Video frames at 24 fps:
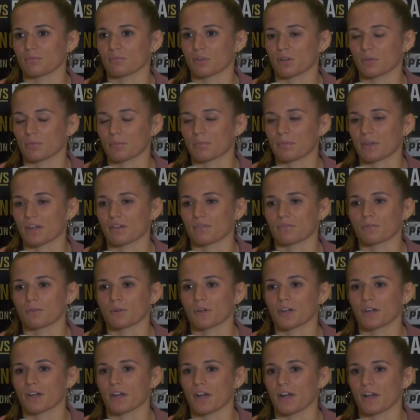are prepared
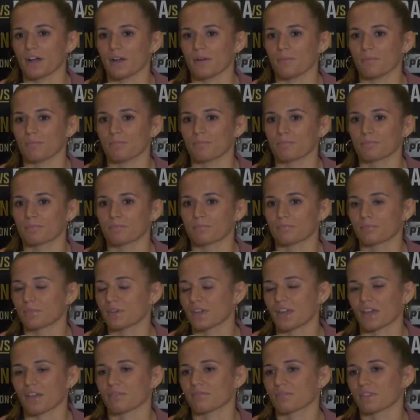for. But
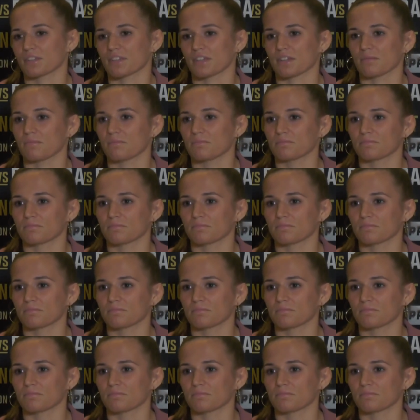yeah, that's it.